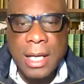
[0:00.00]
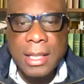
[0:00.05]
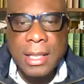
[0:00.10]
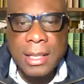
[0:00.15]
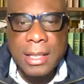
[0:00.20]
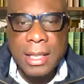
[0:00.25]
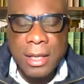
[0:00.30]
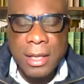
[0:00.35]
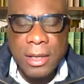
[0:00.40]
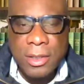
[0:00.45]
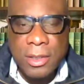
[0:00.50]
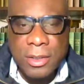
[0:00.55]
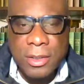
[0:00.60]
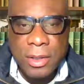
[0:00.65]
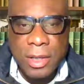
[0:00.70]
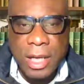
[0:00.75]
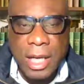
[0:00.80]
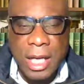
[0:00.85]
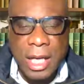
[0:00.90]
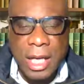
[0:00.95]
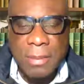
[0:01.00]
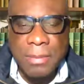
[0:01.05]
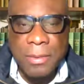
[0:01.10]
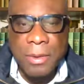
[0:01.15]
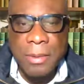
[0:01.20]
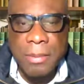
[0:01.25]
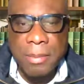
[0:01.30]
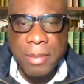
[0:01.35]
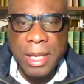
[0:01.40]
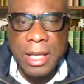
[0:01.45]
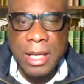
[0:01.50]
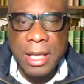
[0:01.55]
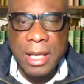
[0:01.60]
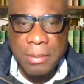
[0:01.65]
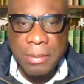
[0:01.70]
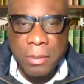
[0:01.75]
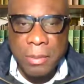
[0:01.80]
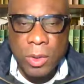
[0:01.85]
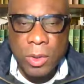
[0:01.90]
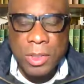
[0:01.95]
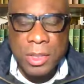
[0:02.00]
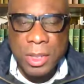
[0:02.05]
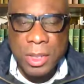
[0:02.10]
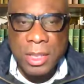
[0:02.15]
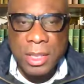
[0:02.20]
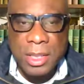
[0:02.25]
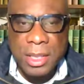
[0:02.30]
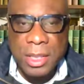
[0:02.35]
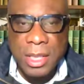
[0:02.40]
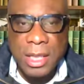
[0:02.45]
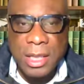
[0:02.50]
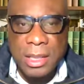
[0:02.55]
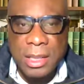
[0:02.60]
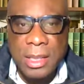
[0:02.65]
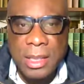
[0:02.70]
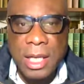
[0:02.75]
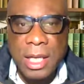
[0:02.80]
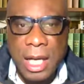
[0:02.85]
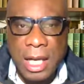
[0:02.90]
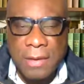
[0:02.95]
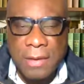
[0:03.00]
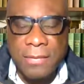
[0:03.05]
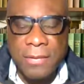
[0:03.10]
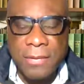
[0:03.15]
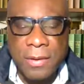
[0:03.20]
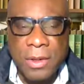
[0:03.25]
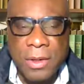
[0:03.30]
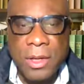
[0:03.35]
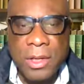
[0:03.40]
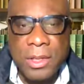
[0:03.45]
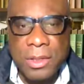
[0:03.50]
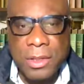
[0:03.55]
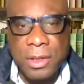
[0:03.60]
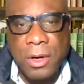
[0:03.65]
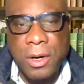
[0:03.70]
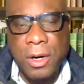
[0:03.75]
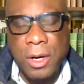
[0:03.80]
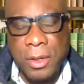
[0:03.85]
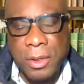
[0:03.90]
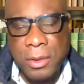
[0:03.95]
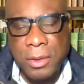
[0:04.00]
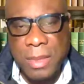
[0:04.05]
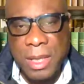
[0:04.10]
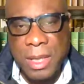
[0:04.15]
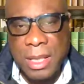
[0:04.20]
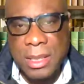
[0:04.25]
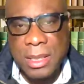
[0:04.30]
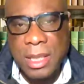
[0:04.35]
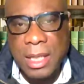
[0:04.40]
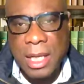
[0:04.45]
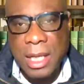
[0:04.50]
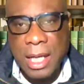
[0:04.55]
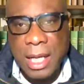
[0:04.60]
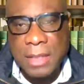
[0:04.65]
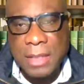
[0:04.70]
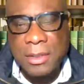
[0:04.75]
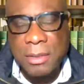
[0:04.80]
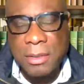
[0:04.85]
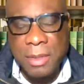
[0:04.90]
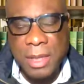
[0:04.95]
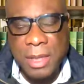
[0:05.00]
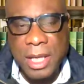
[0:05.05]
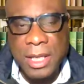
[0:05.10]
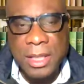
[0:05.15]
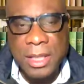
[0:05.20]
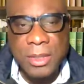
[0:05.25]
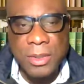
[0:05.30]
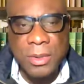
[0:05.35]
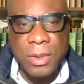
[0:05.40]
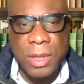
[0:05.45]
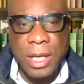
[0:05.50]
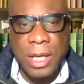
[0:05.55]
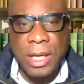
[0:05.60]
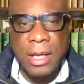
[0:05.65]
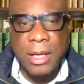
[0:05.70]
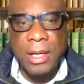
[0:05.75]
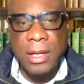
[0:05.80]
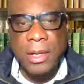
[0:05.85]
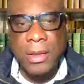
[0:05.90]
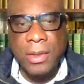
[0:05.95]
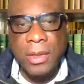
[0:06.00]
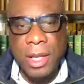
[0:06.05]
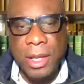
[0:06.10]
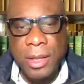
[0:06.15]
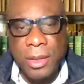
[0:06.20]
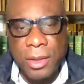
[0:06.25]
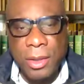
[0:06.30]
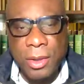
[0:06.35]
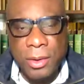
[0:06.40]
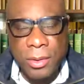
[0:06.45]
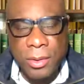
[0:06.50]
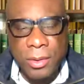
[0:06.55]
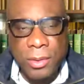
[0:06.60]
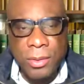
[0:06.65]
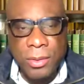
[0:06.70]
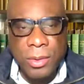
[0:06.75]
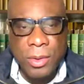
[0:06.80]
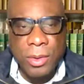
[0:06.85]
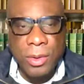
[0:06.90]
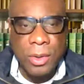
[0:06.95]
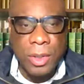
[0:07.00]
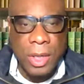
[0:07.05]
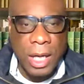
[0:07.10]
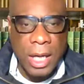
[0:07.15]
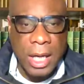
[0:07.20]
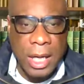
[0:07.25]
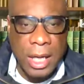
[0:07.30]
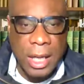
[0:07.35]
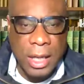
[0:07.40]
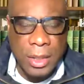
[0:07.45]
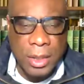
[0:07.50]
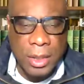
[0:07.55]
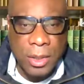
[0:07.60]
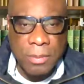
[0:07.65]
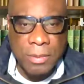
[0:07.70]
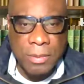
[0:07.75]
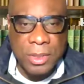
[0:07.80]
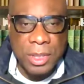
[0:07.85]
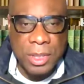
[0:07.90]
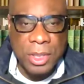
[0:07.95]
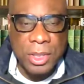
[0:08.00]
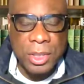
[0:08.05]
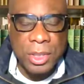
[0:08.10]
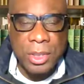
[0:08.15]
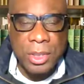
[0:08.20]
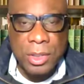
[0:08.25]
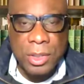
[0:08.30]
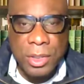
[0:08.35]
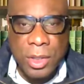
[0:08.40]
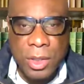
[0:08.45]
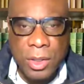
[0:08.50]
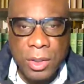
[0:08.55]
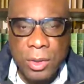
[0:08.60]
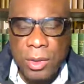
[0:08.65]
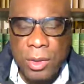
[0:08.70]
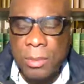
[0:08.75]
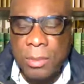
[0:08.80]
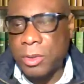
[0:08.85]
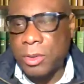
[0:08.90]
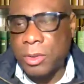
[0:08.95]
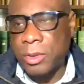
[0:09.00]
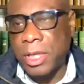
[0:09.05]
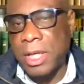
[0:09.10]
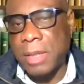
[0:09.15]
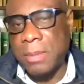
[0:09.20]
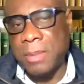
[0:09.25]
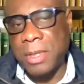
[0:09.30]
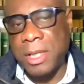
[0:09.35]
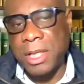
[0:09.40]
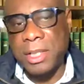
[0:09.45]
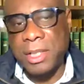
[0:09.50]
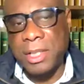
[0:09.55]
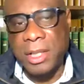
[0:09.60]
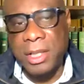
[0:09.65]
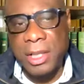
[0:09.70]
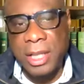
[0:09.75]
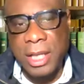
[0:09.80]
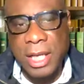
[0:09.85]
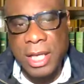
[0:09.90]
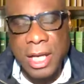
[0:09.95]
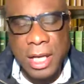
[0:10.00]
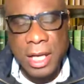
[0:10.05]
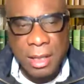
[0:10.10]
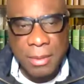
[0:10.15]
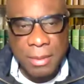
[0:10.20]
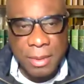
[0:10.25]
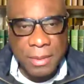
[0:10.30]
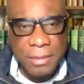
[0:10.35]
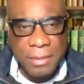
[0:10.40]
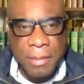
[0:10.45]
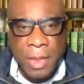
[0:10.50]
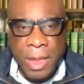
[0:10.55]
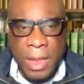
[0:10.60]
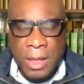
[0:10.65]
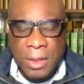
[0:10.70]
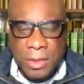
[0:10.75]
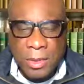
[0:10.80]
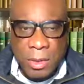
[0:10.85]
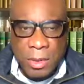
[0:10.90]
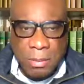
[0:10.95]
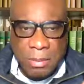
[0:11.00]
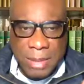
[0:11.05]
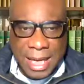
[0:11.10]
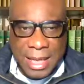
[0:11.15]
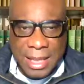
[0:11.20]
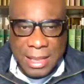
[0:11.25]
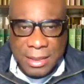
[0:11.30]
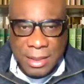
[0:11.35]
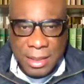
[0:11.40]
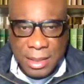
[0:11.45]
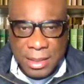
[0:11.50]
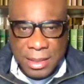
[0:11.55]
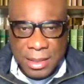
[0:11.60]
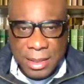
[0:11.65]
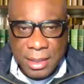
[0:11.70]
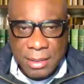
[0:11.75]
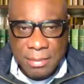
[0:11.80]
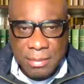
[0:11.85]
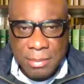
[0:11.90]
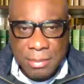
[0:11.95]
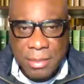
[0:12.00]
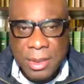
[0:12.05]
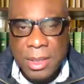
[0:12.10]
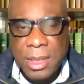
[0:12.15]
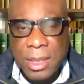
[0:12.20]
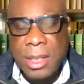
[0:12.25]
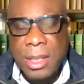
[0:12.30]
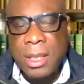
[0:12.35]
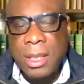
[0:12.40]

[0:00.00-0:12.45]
and they also help you make a more succinct and focused argument as you begin to think through your positions on global trade and political economy. So mercantilism,